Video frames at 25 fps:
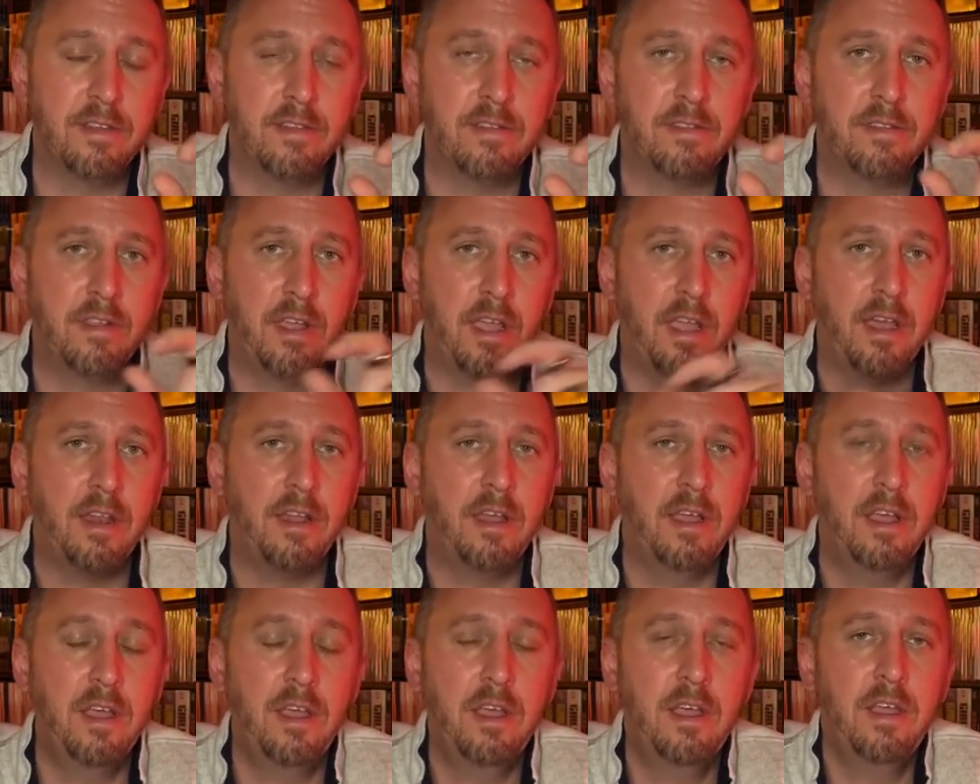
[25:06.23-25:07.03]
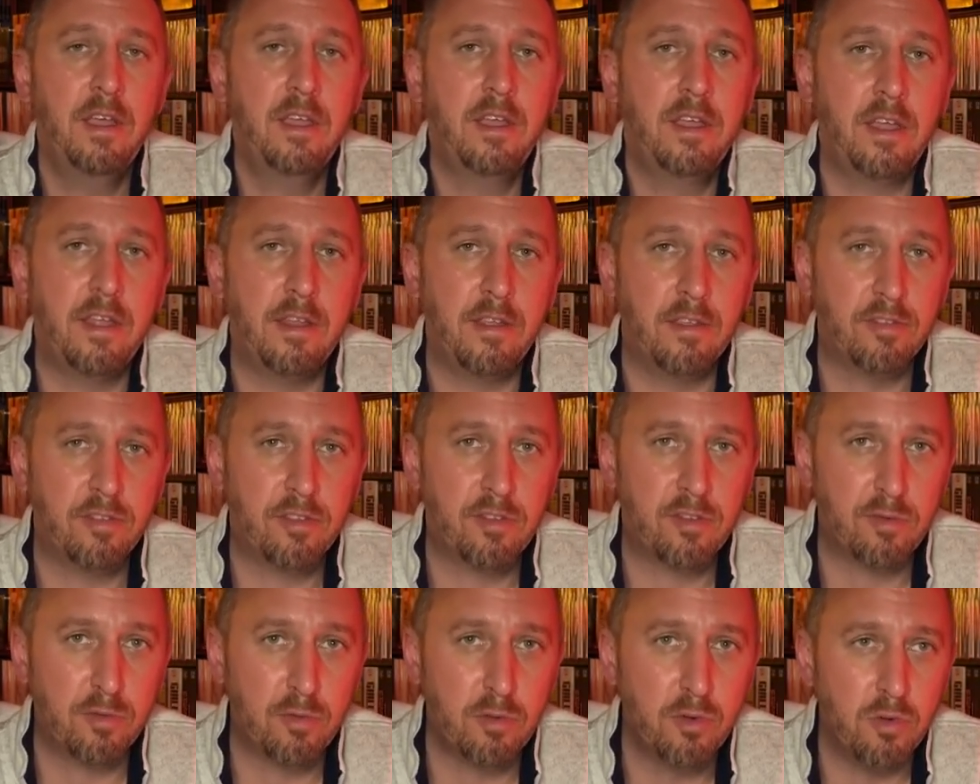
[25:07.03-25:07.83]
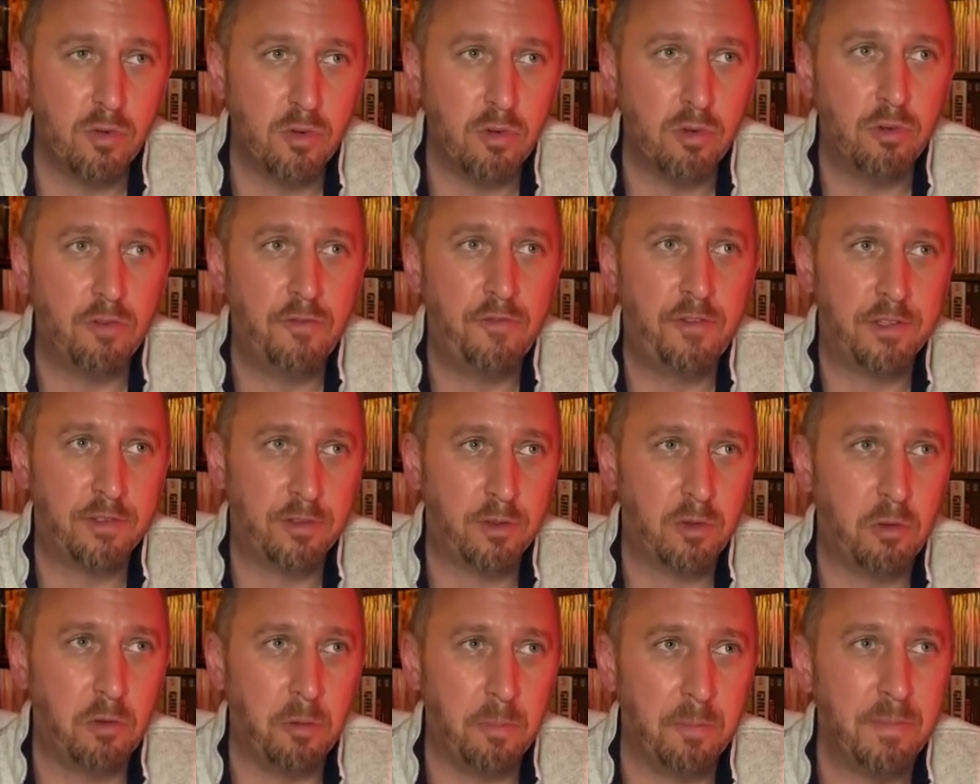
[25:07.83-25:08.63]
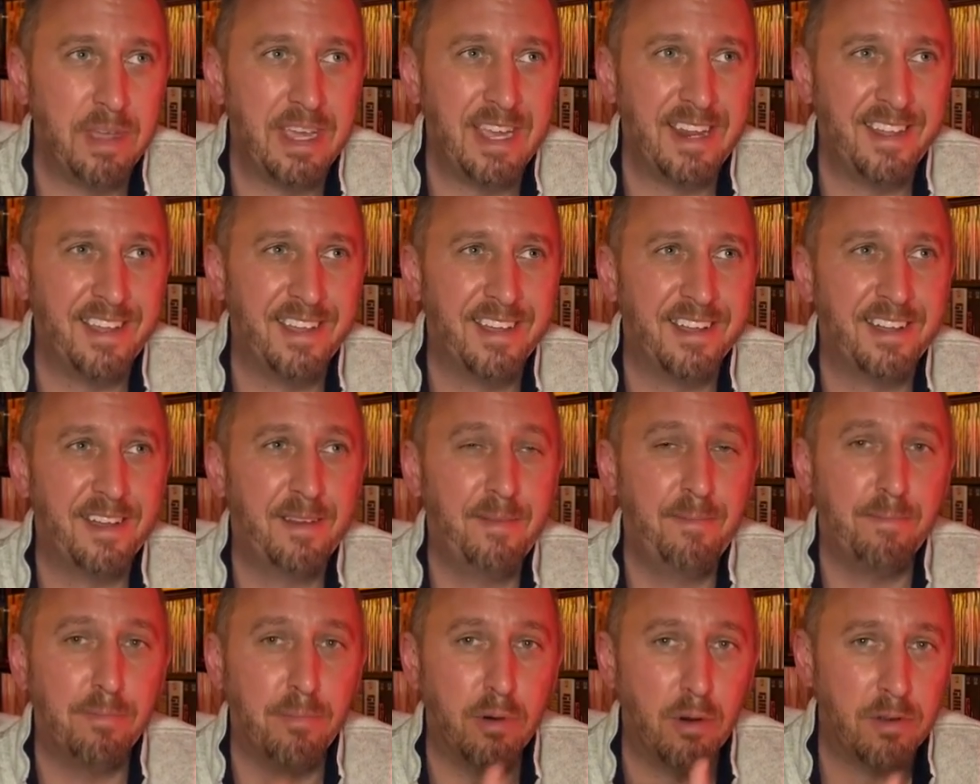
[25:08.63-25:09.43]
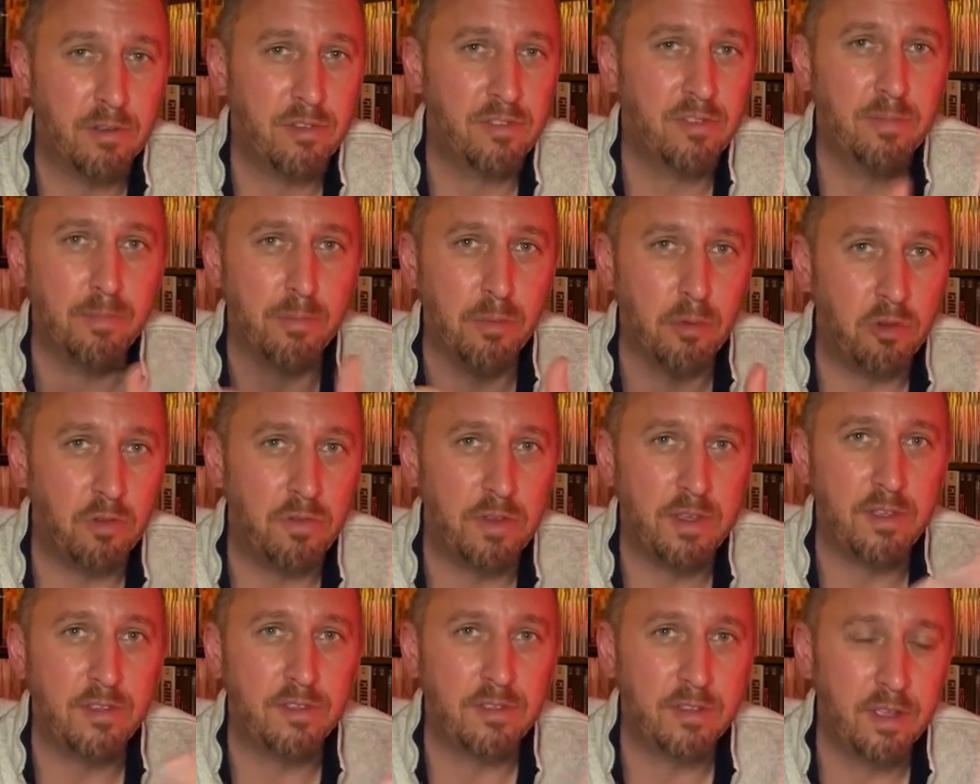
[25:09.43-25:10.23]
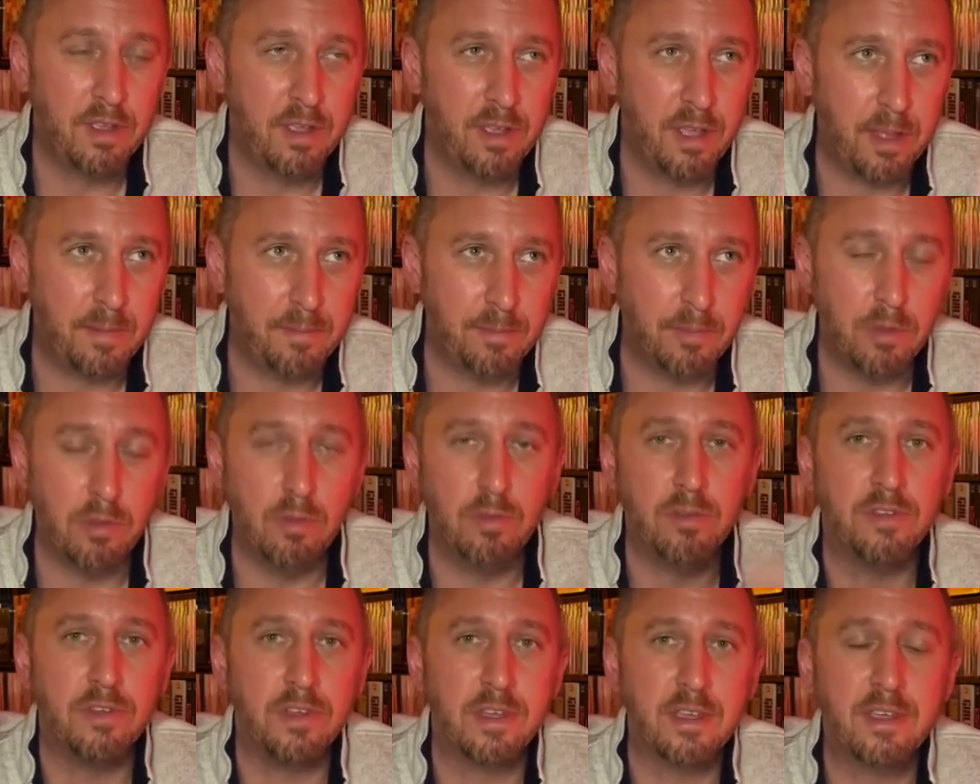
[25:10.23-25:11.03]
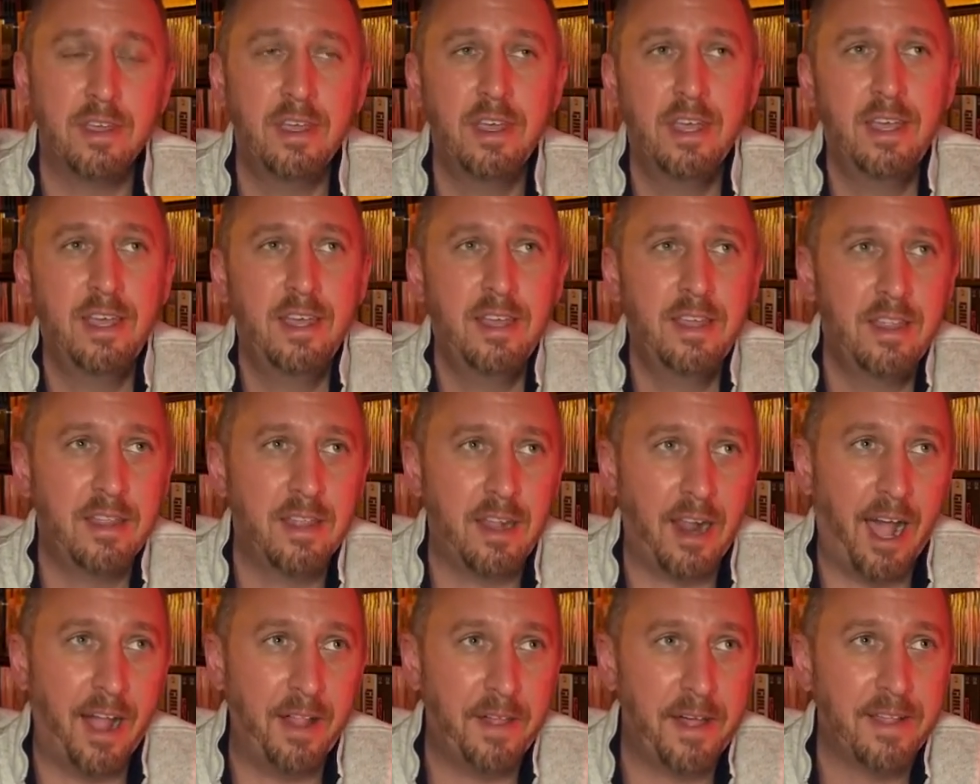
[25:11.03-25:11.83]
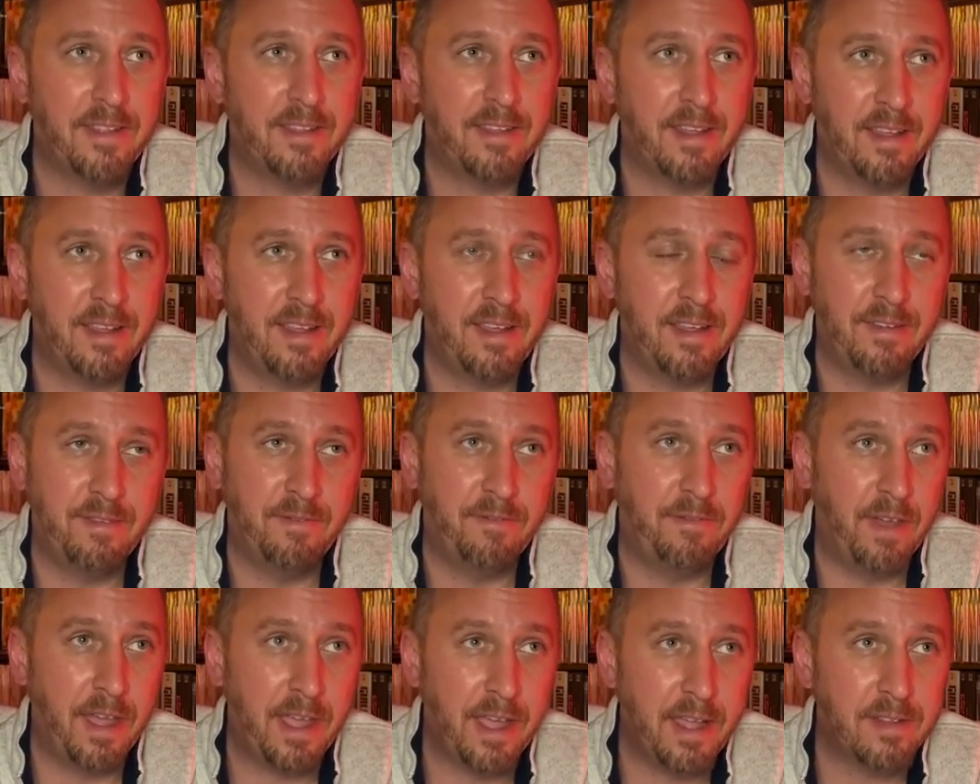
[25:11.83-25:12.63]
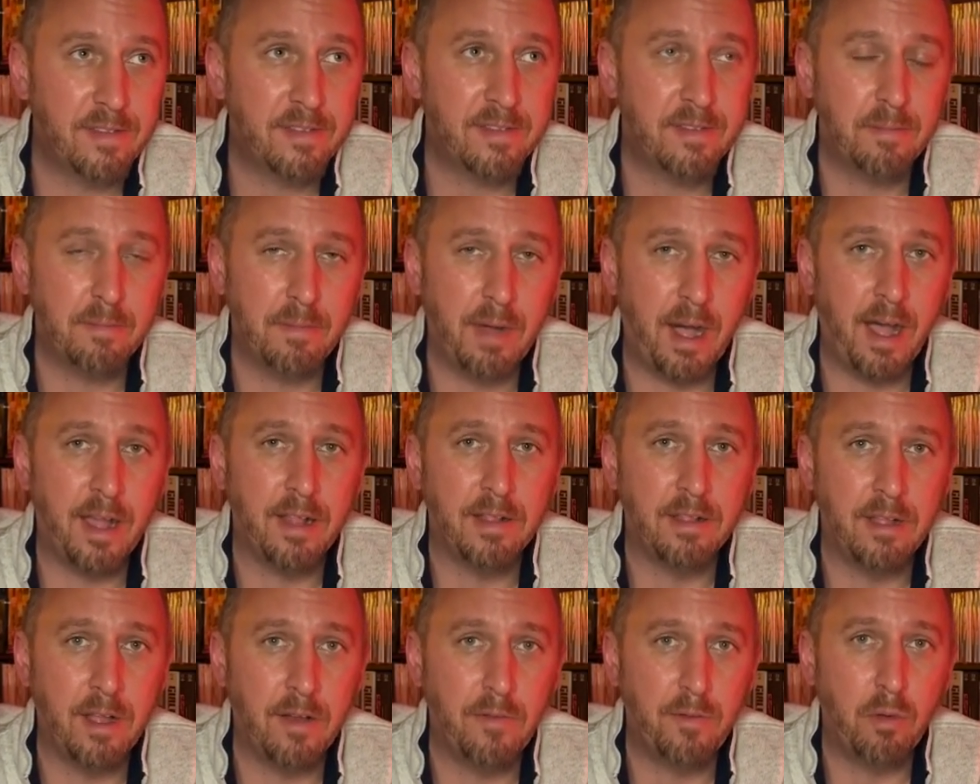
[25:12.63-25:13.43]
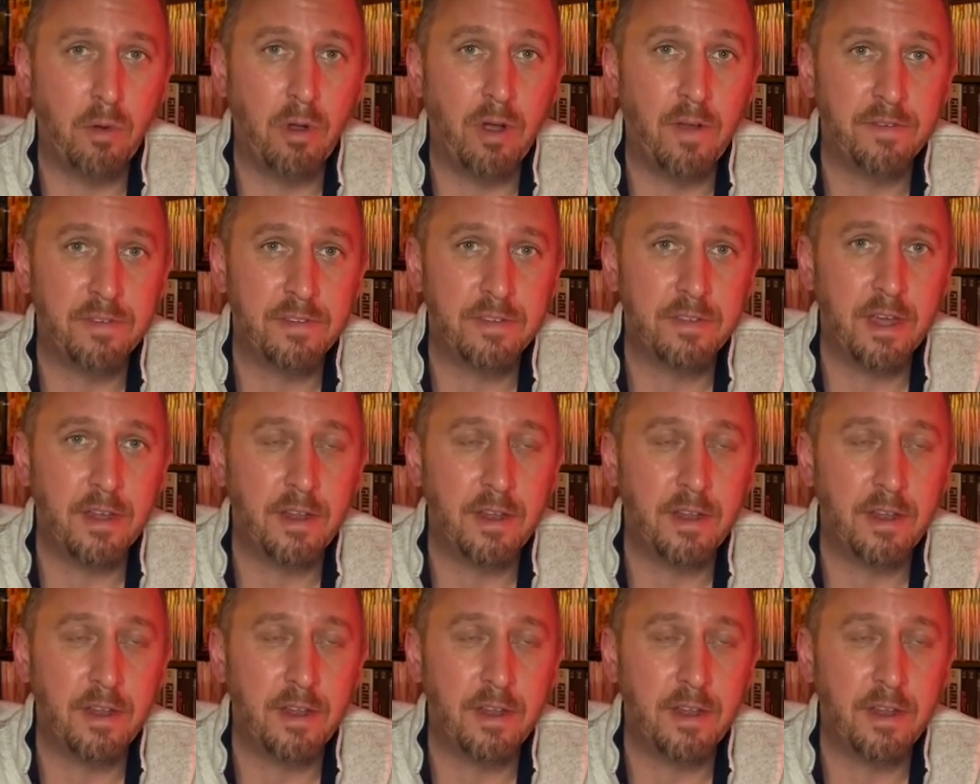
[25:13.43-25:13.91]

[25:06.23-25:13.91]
And it is through physical media, books, movies, and music that I like to advance my level of study